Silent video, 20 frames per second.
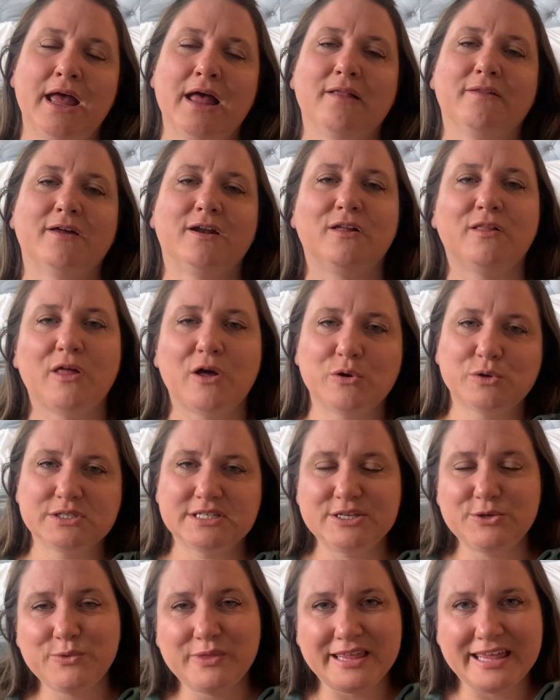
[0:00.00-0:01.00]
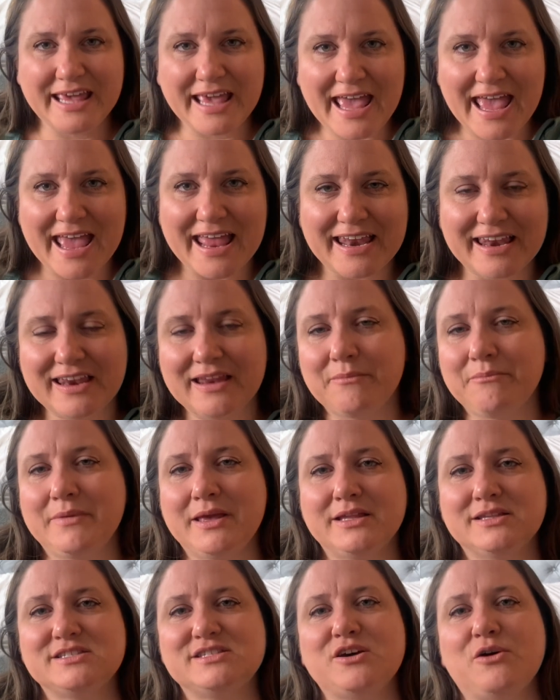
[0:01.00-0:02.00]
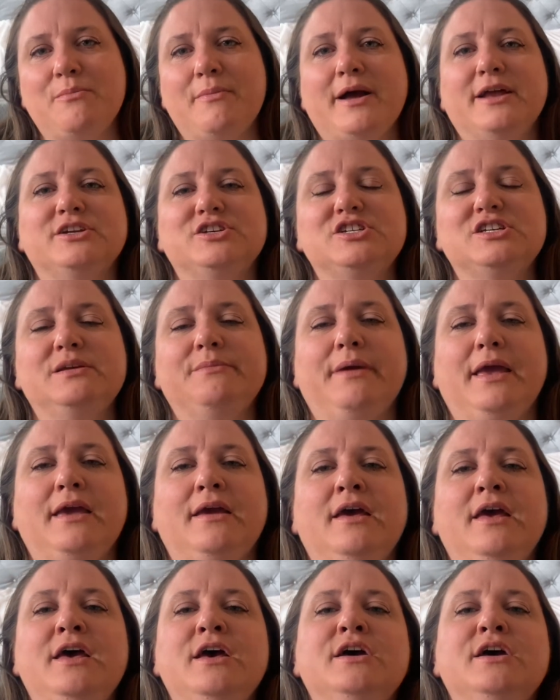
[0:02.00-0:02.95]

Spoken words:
let alone to the end, it means so much to me.